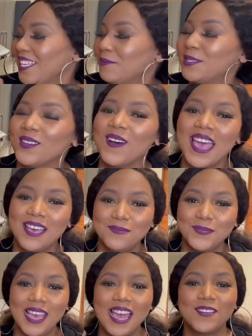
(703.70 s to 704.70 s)
I'm so
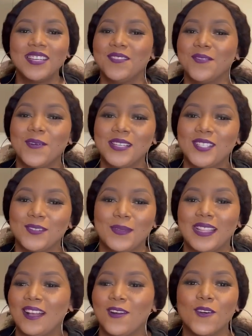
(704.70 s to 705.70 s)
happy. I don't even want to
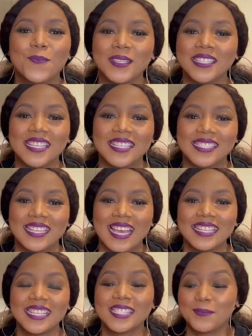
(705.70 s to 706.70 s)
like open this,
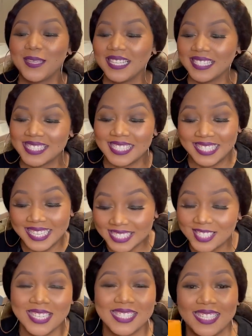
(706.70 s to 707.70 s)
guys. It's been
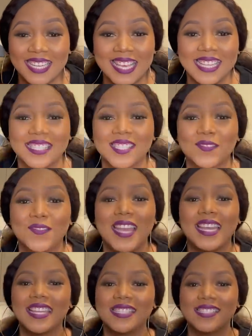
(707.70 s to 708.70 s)
literally sitting here since
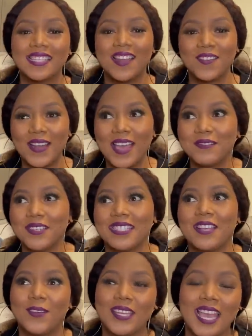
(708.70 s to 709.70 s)
Friday, since I arrived. I was
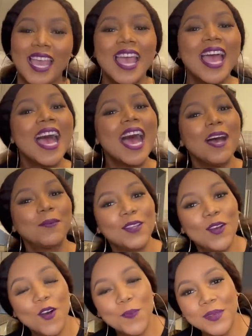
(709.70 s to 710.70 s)
like, okay, I'm
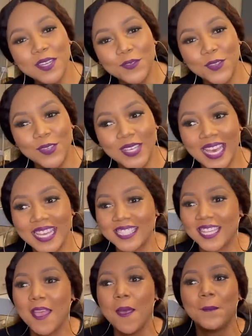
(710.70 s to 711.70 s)
gonna open it for you
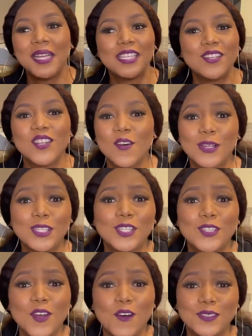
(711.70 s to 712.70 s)
guys, but I don't know what to
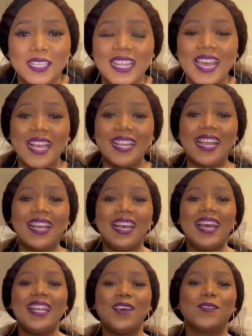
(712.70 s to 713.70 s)
do after that.
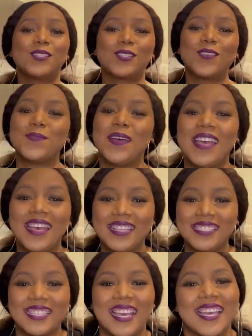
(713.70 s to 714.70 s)
Like, I love it so
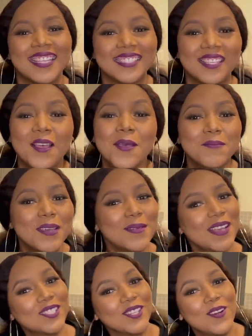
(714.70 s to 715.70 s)
much, guys. Maybe
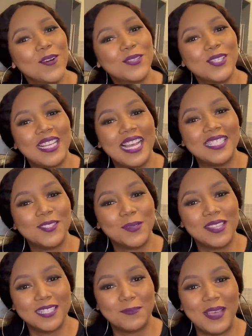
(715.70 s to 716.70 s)
I should go to lunch with
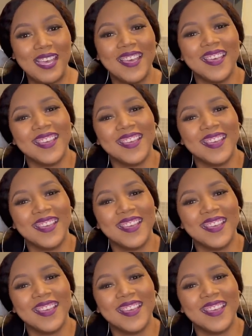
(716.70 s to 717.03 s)
this bag.